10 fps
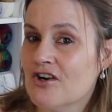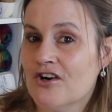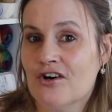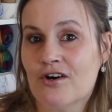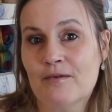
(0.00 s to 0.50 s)

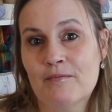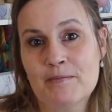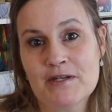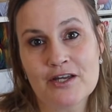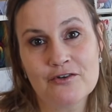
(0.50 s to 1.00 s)
or
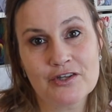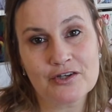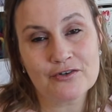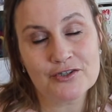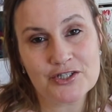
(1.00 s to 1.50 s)
maybe another
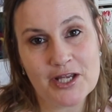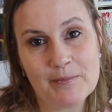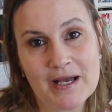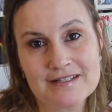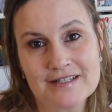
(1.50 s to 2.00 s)
crochet
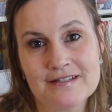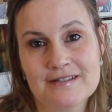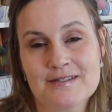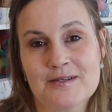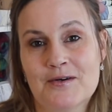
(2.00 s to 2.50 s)
pattern,
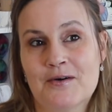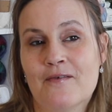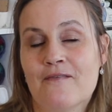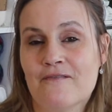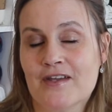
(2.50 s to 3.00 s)

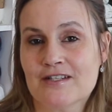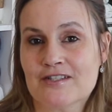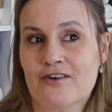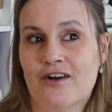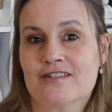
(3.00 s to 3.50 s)
so
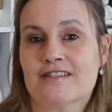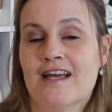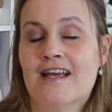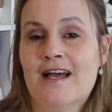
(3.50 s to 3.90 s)
fingers crossed.